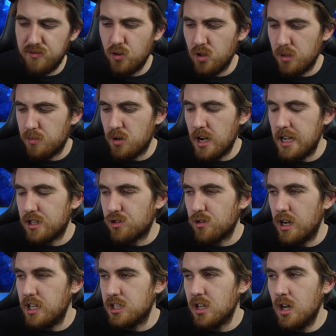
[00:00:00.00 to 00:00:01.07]
the price
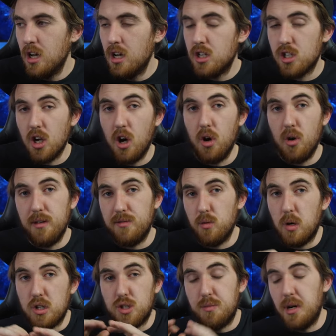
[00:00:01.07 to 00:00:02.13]
range. So if you
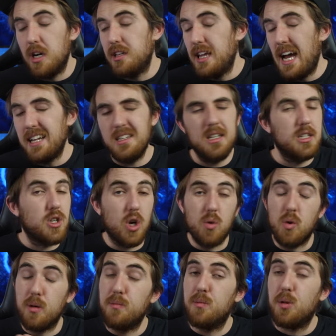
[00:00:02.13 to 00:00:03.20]
want to pair that, it's going to
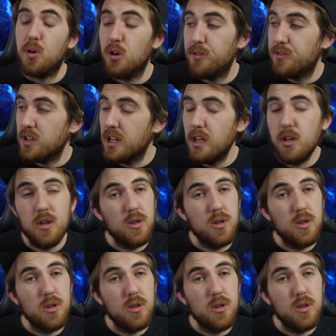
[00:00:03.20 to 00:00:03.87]
work perfectly.